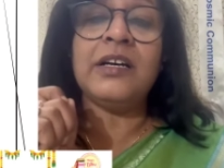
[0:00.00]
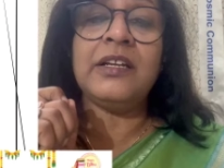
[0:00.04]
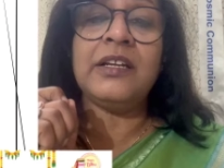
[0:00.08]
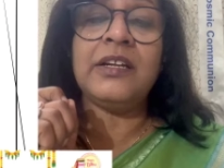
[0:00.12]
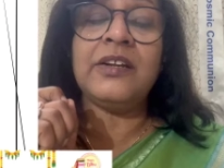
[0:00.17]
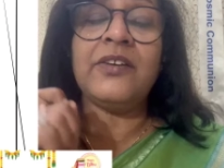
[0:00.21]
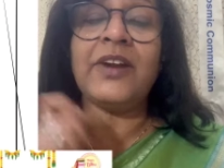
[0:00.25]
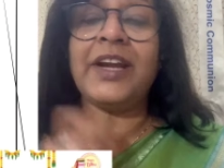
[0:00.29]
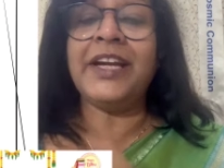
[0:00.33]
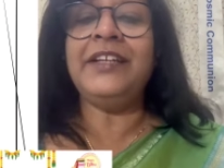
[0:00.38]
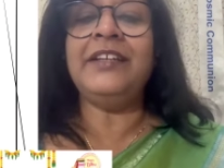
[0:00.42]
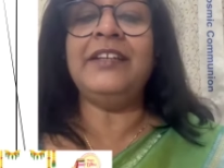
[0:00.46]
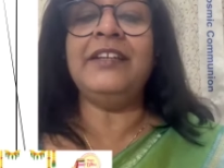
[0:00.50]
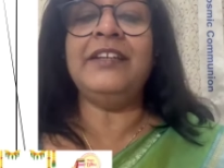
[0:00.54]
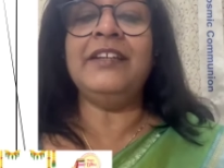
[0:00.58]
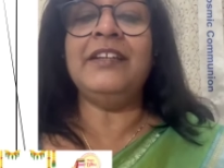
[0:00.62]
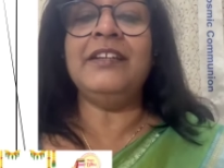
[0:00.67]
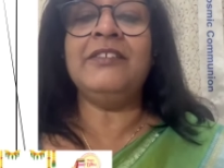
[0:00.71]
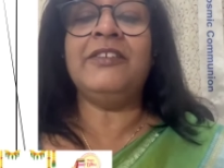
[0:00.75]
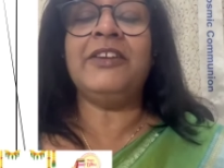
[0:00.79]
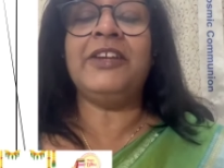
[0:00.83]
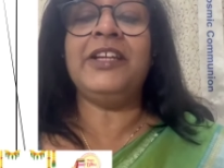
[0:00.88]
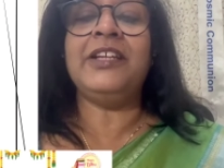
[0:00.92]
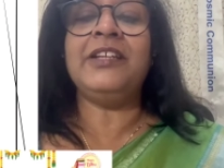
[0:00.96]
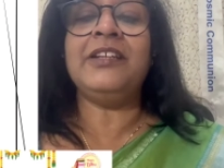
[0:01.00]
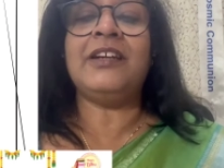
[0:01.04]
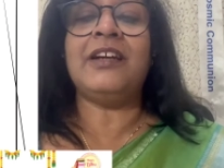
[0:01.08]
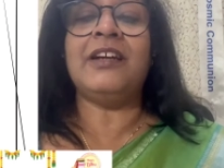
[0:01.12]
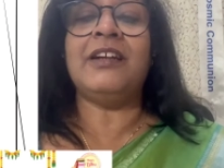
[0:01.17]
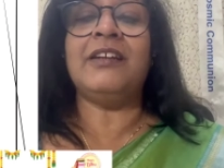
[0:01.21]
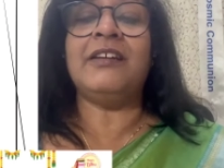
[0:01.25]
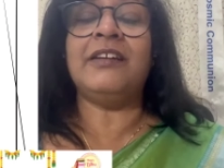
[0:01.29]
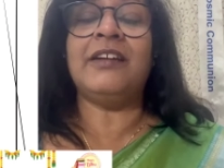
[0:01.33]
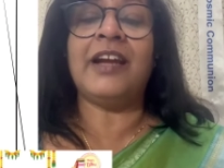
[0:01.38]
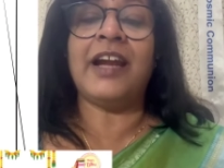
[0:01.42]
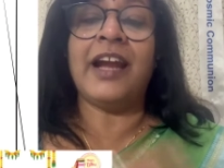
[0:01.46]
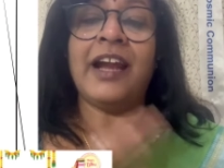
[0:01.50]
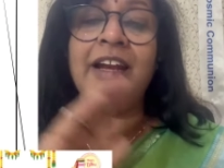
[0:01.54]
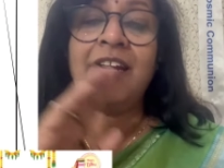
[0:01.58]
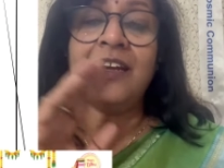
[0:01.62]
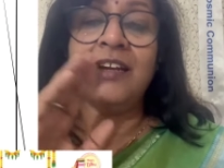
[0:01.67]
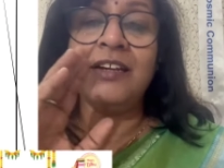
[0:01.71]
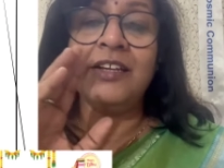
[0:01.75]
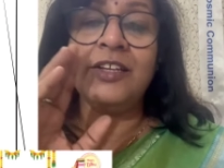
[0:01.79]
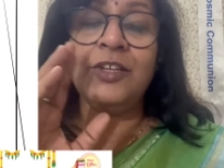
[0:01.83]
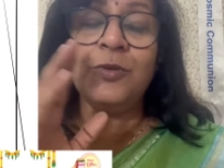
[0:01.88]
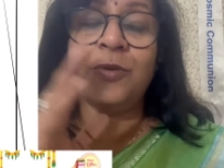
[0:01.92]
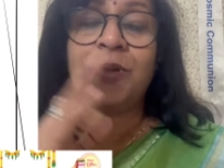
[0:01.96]
Write it in green color
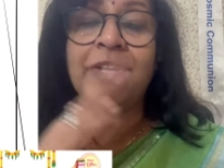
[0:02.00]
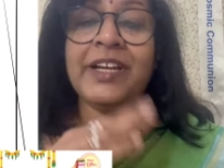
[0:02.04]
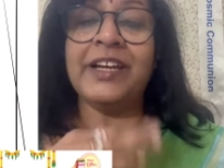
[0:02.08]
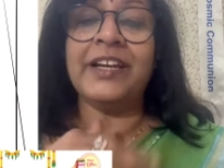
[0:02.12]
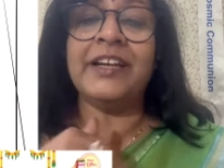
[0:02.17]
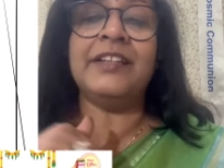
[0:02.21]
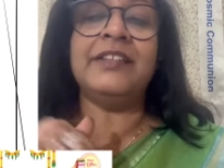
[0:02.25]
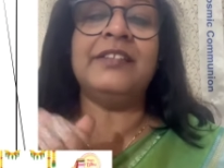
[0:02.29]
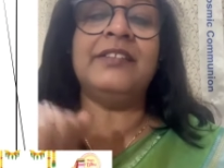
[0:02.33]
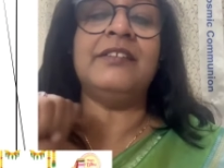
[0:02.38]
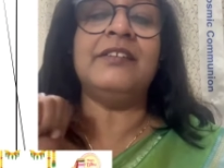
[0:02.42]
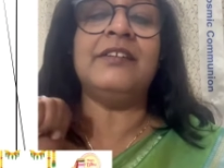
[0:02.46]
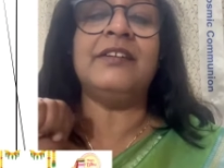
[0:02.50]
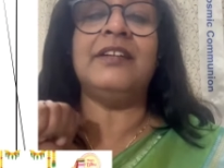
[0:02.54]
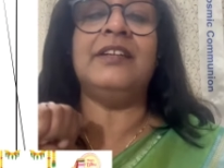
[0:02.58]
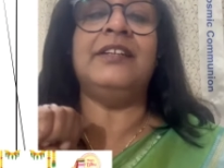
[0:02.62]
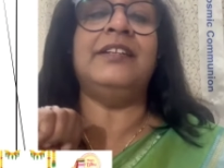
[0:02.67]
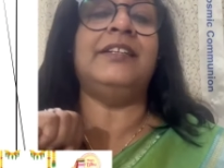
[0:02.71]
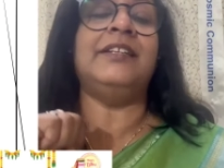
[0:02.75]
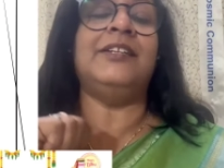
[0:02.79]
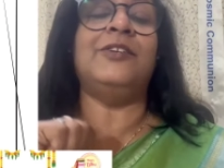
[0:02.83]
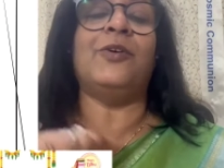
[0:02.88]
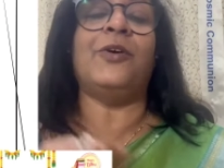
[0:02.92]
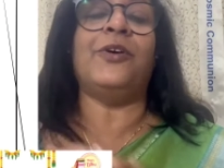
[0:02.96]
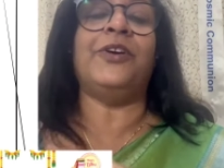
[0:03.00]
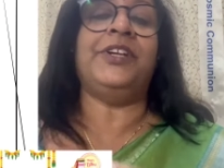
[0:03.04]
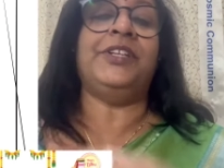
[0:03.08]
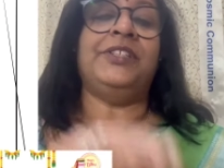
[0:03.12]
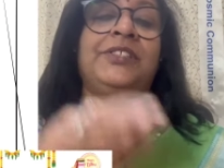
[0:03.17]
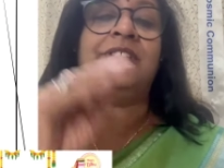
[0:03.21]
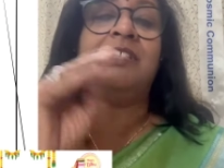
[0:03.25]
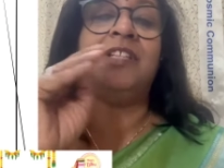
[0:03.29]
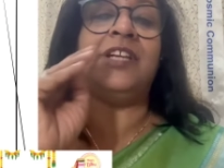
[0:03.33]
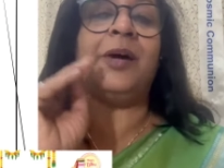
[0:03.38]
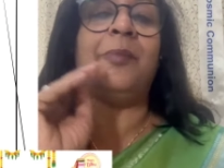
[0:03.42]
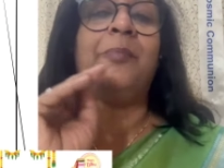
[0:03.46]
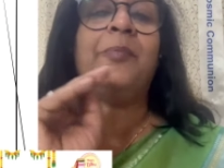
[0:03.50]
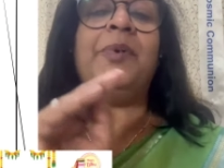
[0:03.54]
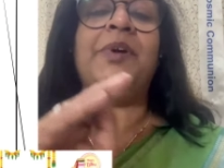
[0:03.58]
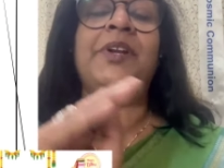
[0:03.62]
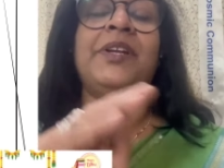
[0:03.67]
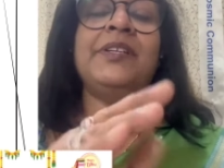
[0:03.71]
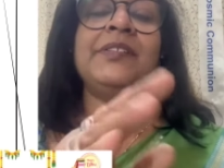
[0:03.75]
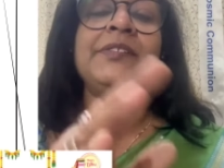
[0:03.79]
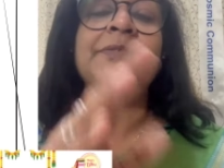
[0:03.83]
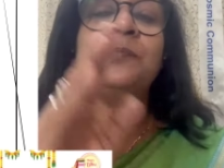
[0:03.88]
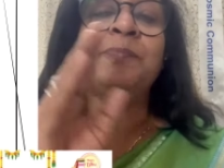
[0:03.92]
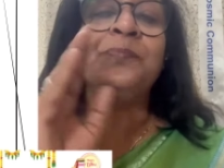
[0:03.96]
and you can encircle it in orange. The number
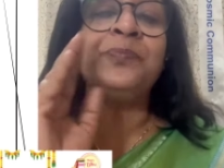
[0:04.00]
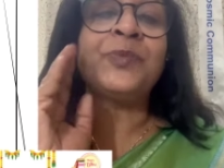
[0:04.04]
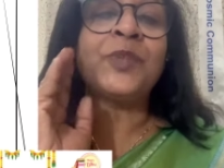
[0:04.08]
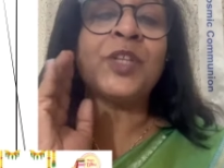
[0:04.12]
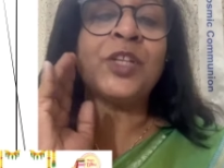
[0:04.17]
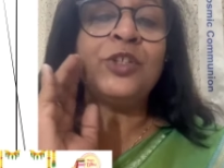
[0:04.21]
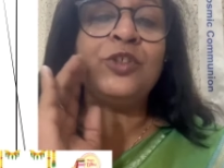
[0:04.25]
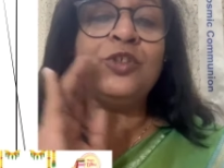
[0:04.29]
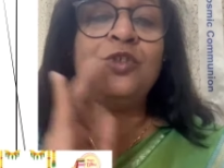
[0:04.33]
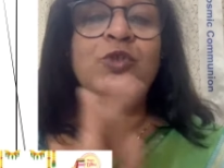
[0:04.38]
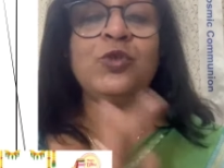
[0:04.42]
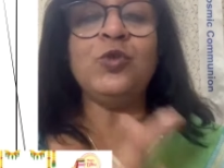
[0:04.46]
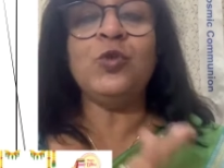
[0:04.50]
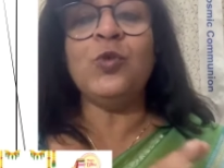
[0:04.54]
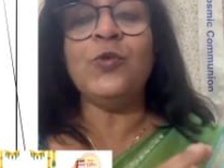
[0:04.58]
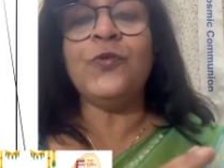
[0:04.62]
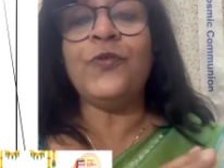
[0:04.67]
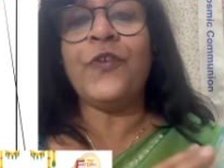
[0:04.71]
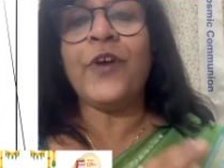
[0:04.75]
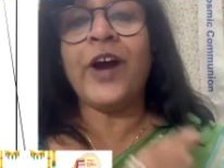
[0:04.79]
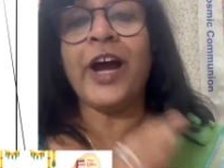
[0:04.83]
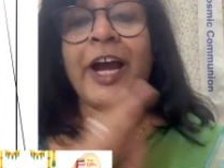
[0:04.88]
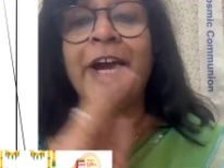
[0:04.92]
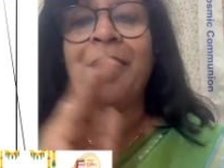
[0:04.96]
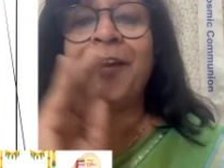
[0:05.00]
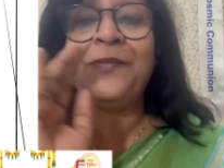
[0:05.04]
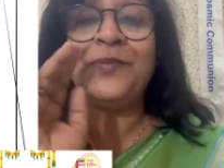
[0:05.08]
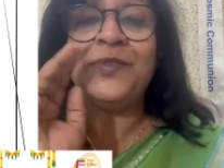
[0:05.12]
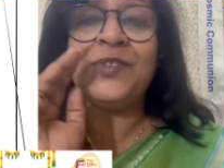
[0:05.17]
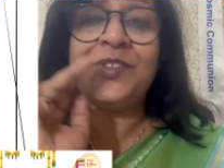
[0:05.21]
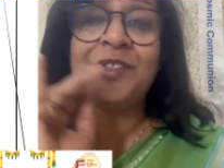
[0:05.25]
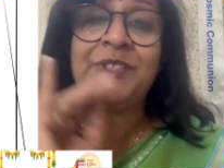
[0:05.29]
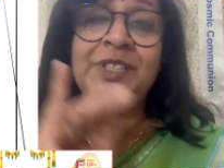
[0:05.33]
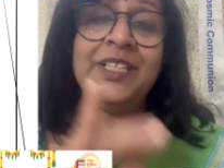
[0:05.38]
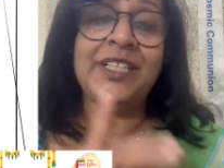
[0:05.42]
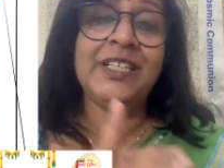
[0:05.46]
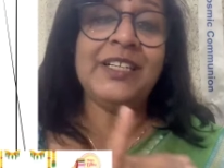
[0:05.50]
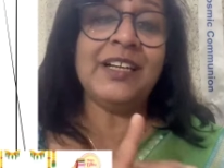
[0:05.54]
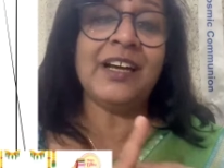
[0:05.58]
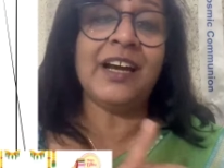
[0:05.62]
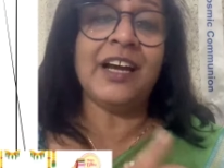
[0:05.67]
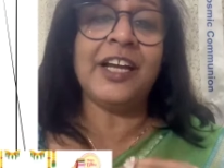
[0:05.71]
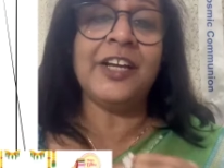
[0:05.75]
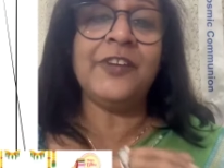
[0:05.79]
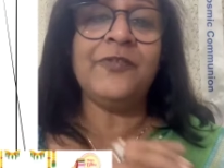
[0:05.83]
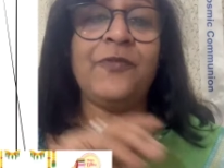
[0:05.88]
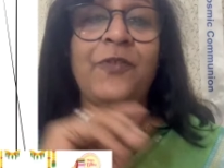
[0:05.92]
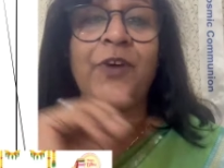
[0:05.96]
is
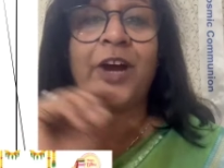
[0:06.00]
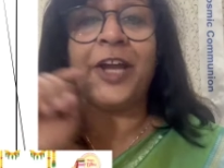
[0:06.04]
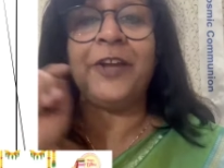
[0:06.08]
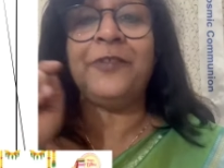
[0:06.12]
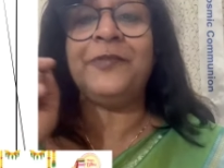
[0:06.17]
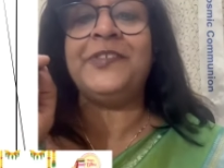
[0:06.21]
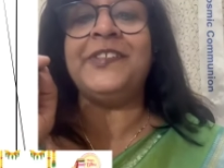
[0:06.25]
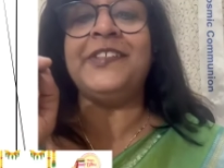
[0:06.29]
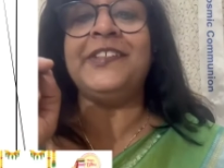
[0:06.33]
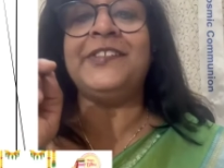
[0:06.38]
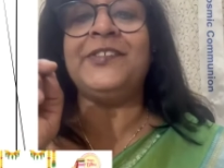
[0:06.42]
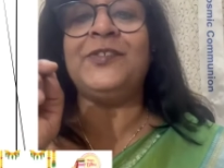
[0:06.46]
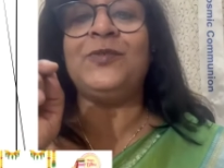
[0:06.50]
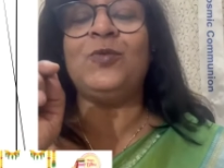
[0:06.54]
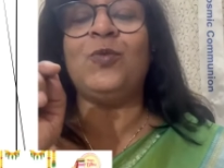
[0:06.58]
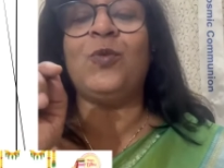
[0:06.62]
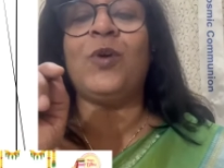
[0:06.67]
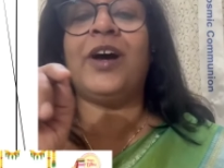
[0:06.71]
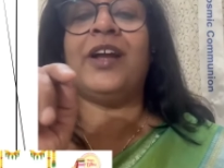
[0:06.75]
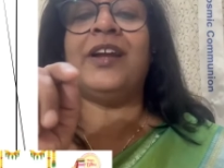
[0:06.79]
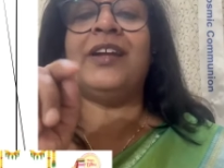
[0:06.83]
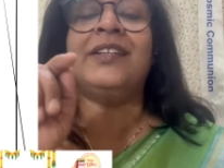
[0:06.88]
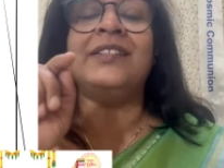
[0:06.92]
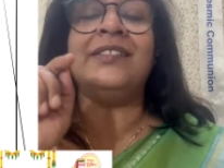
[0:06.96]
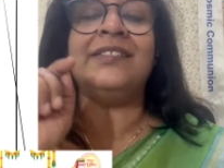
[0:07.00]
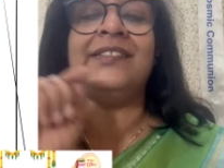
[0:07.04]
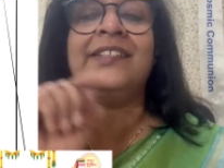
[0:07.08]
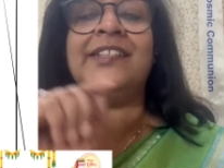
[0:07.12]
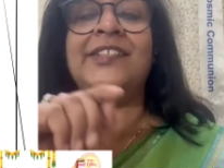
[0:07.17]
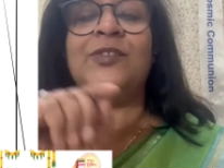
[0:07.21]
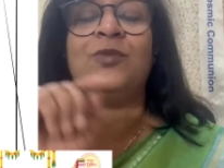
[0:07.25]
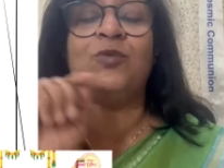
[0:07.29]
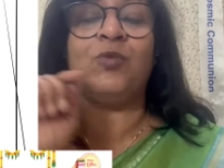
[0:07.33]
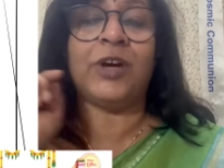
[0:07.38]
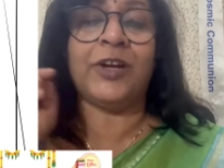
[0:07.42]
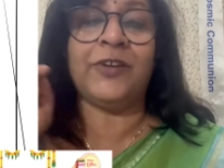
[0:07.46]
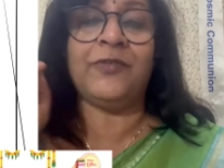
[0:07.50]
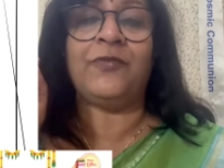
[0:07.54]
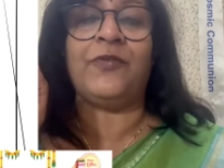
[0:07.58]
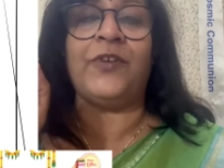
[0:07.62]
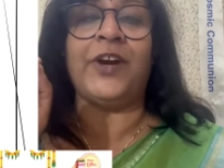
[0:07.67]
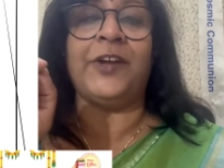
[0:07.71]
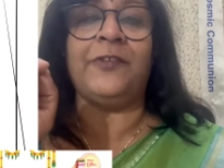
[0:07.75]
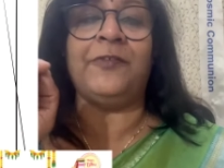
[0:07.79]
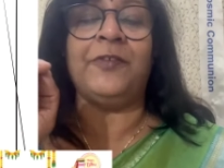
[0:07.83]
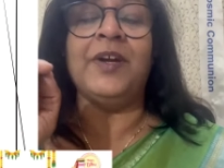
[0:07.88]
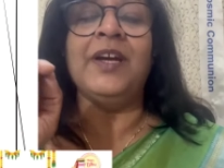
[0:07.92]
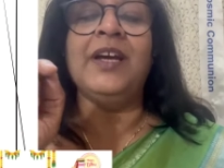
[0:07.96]

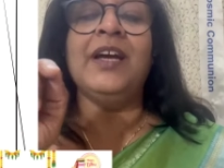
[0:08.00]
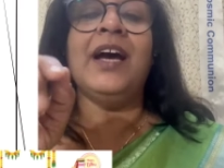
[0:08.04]
25395616115.